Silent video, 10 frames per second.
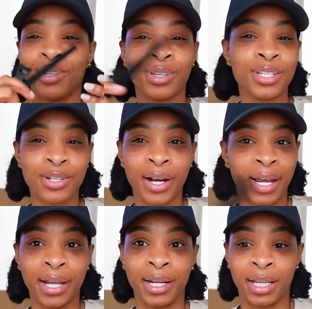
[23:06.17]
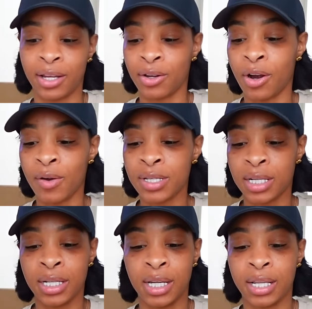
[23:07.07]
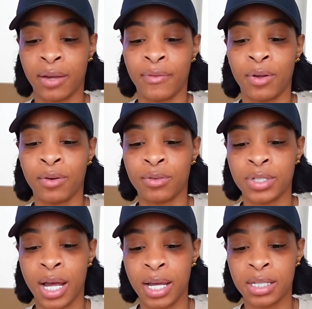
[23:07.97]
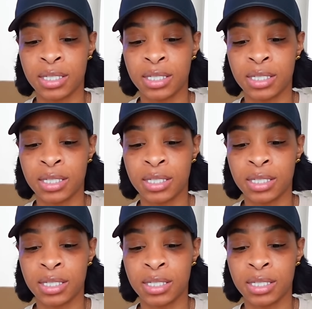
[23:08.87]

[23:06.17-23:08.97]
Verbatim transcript: these are handy. Like you're always gonna need like Velcro ties.